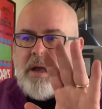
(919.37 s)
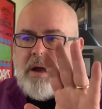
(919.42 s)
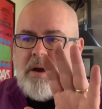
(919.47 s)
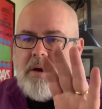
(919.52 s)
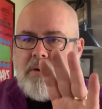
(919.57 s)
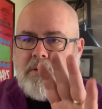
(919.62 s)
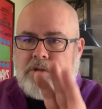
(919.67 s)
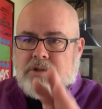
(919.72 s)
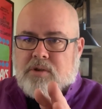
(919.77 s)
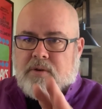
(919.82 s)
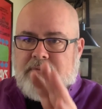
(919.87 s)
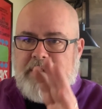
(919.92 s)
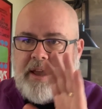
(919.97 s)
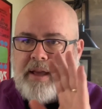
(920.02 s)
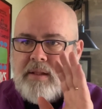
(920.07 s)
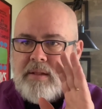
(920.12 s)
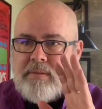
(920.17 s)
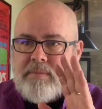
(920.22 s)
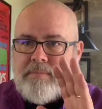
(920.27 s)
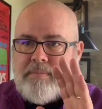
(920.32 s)
or
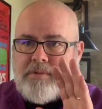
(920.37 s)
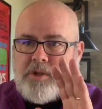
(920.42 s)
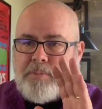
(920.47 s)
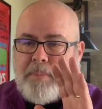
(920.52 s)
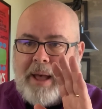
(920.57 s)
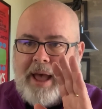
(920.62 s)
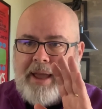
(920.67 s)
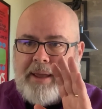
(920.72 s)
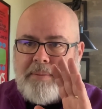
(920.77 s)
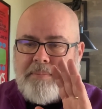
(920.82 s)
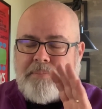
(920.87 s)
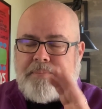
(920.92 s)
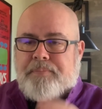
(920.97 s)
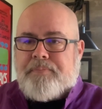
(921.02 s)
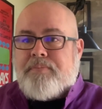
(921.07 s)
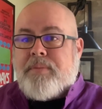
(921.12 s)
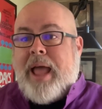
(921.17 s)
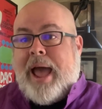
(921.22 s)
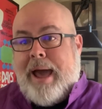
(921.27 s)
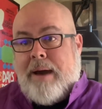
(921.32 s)
surveil, spy.
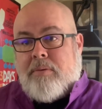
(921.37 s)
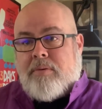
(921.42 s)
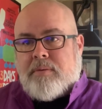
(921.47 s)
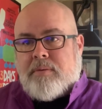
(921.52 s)
Now,